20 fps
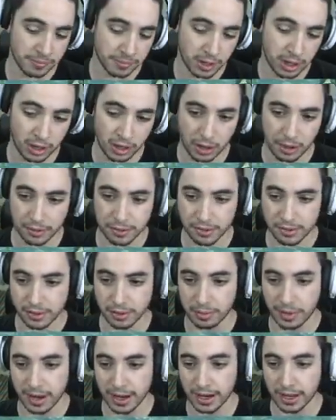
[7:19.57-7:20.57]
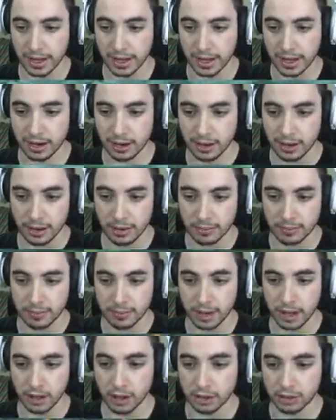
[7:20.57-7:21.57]
you know, I was debating it
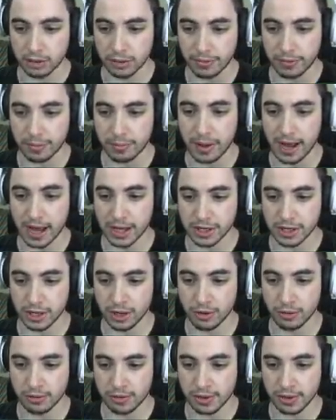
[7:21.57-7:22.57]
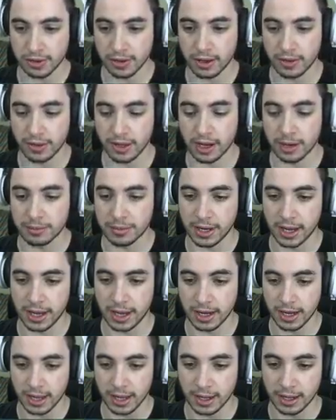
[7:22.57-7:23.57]
I looked over the patch notes and, and the
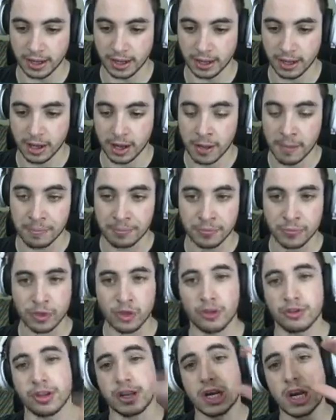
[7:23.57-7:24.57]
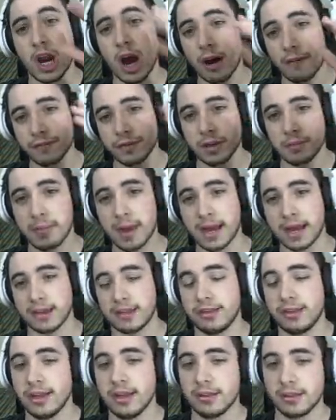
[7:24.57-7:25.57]
update, and there's enough to make a
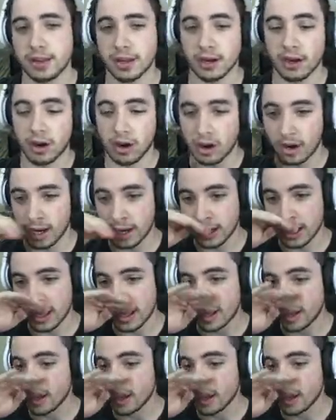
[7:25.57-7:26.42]
season on